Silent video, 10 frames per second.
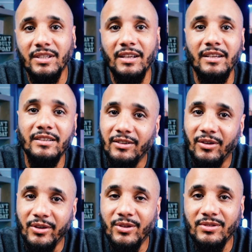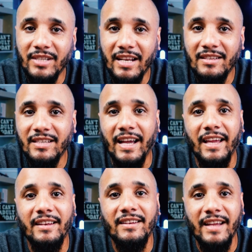the audio settings
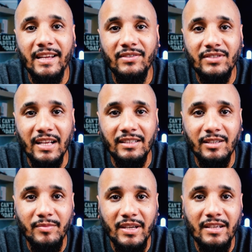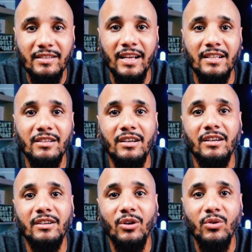at negative 10 dBs and
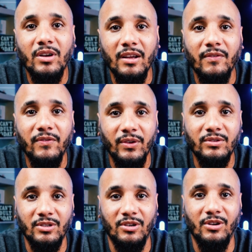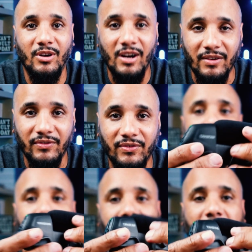the low cut filter off.
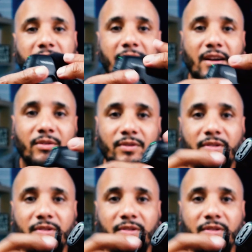Okay, now